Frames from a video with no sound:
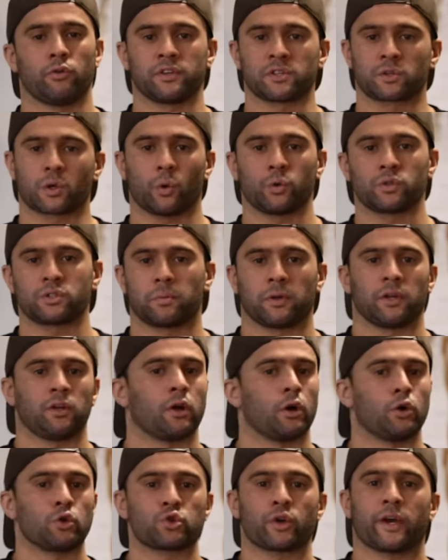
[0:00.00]
There's going to be
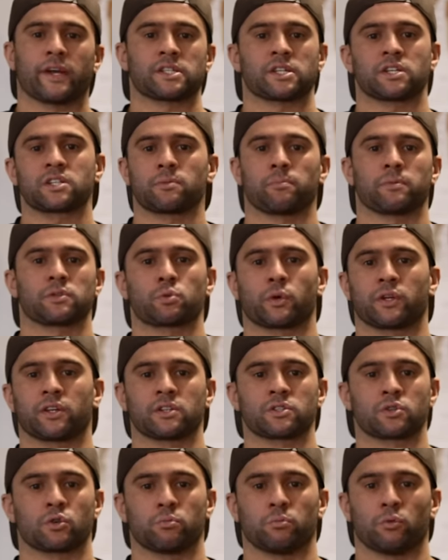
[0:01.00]
no transition between
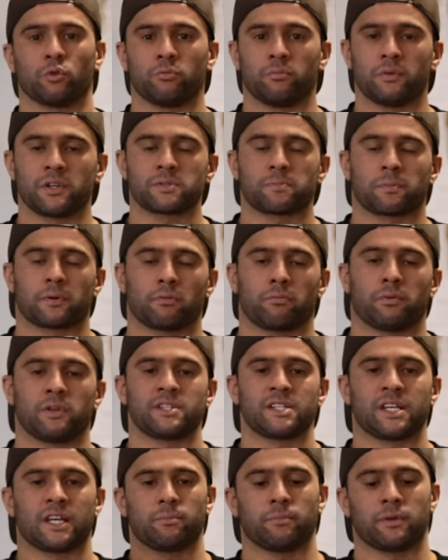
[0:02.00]
the two movements, but it'll be
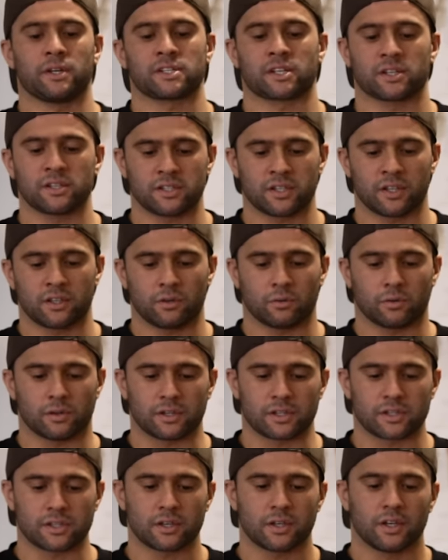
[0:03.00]
10 minutes
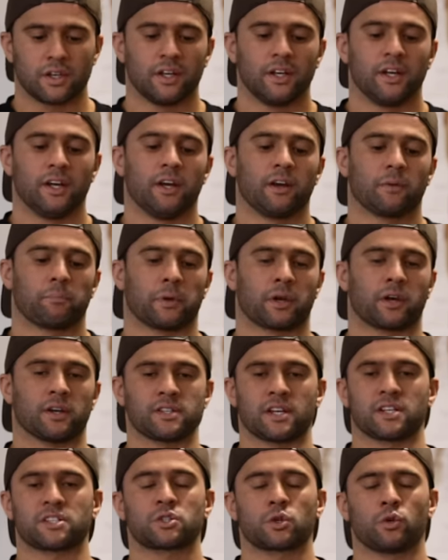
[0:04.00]
continuous. Because
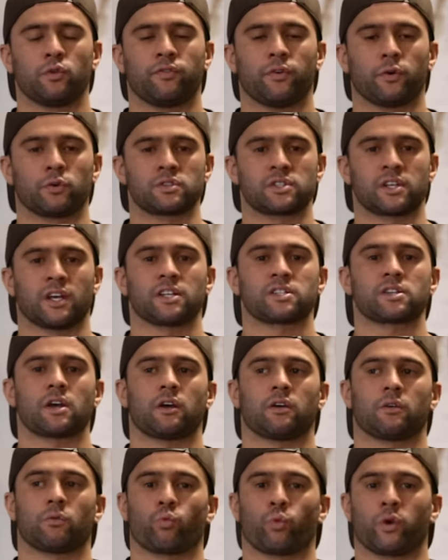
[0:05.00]
that's two full sets,
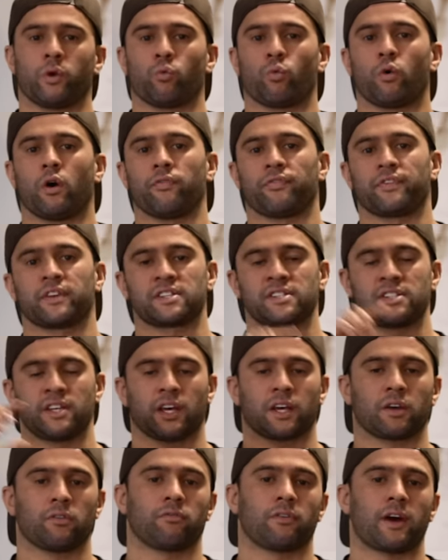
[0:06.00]
we want the
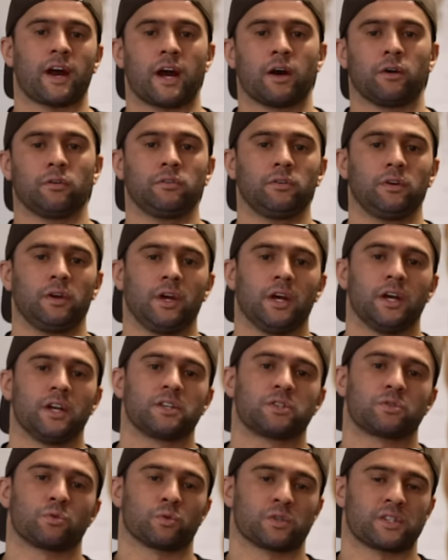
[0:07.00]
second
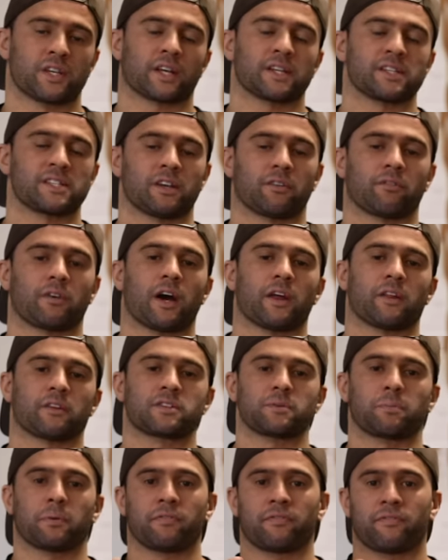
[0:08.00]
set
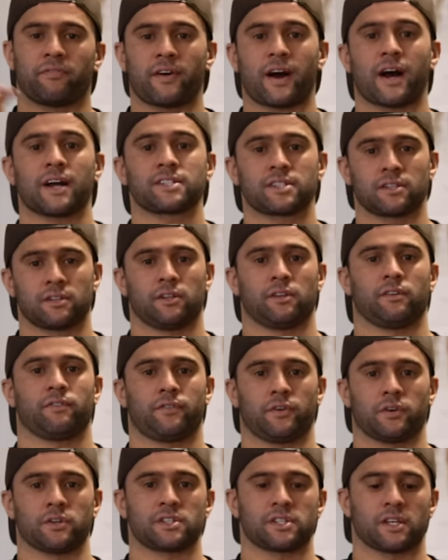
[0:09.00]
to be faster than the
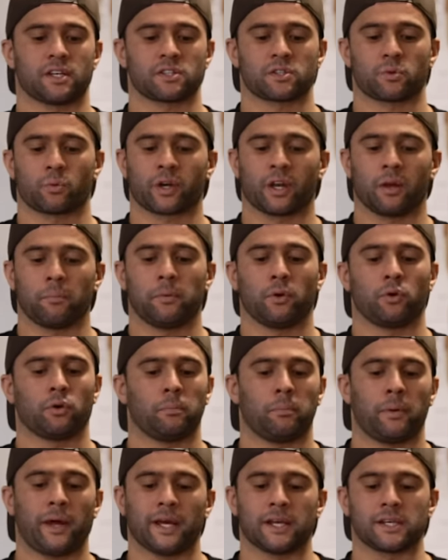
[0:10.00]
first set. So we're going to build
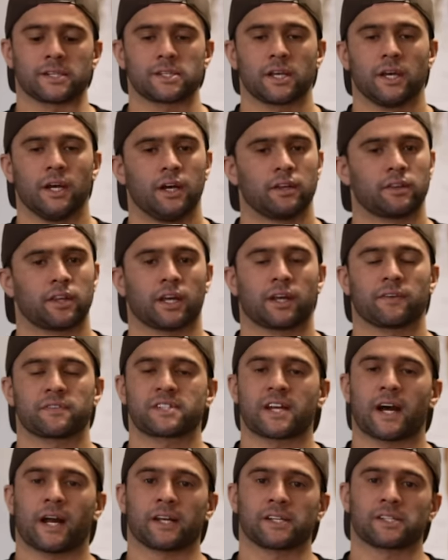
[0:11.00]
in pace. Think of
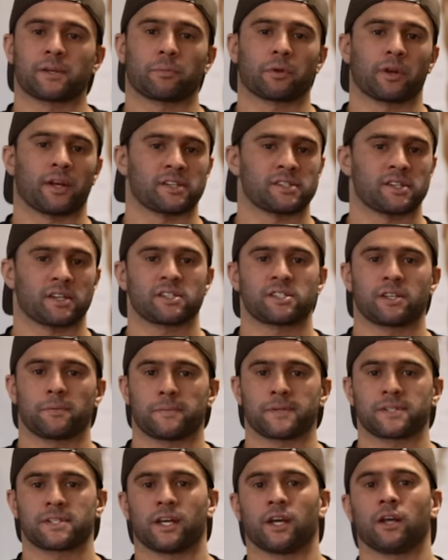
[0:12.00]
starting something like
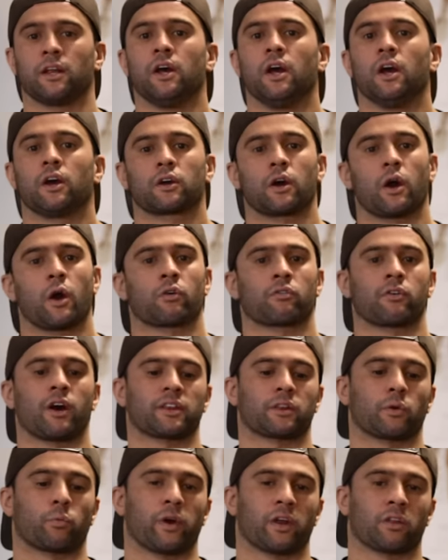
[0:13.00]
60%, going
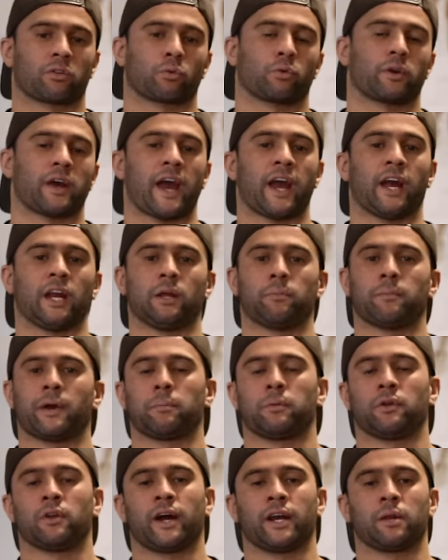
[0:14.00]
right the way through to 80,
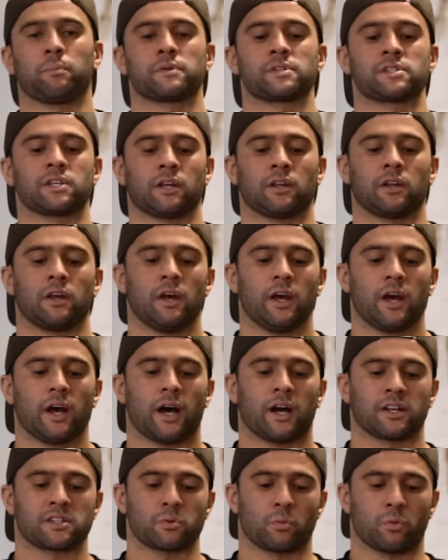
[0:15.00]
maybe 90%
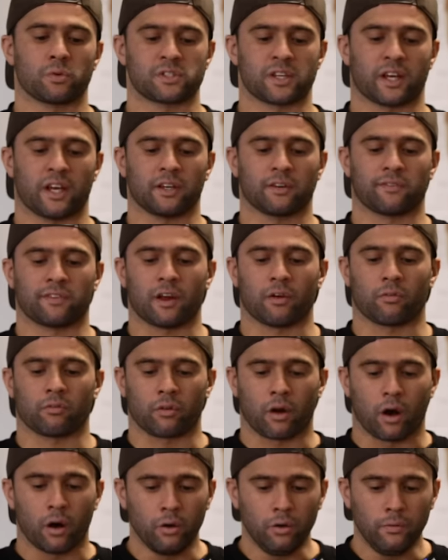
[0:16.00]
towards the end of that
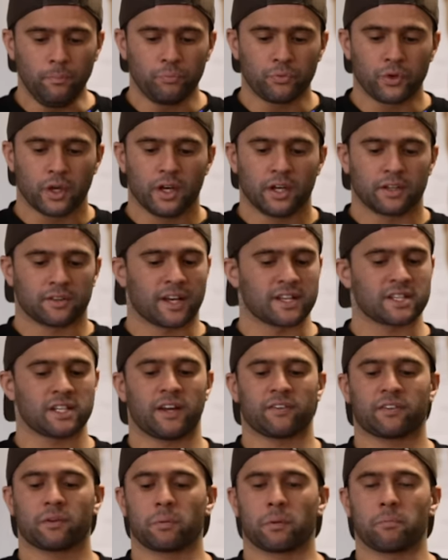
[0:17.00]
row. Doesn't
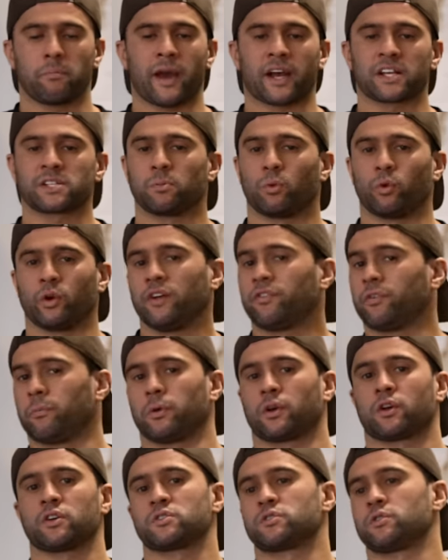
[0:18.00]
have to be maximal effort,
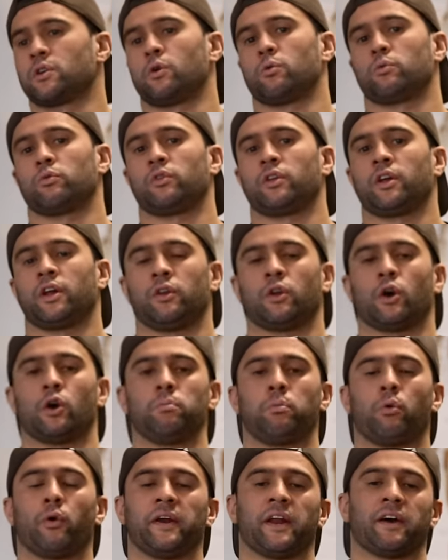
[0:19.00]
because at no
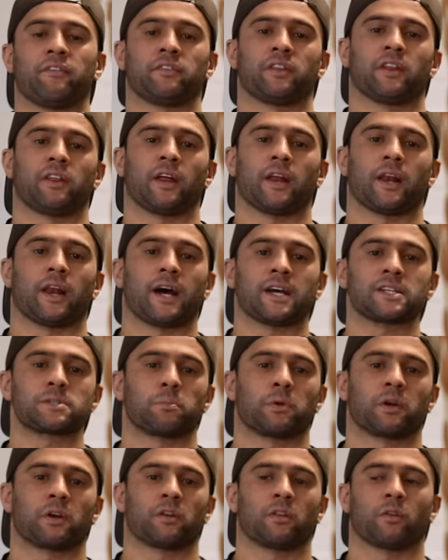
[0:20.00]
point other than that last
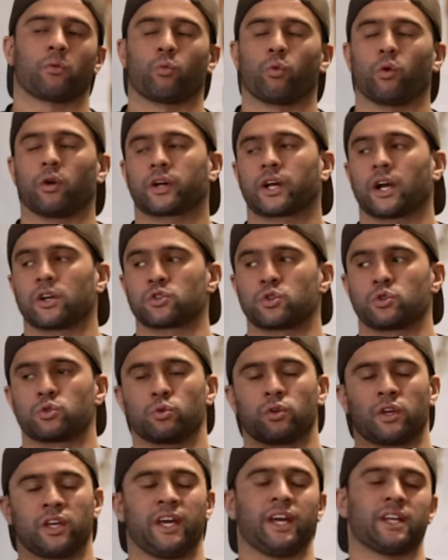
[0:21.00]
minute in the workout should
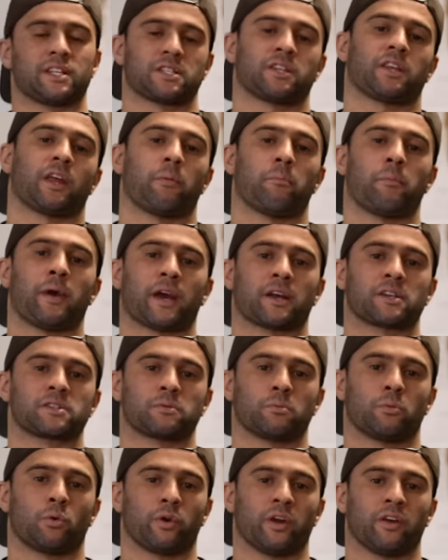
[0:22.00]
you get to that
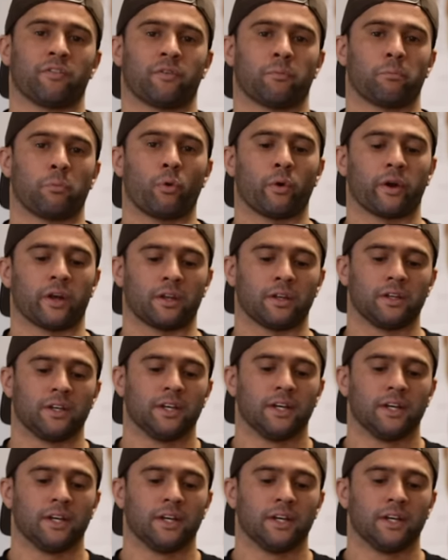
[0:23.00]
maximal effort point.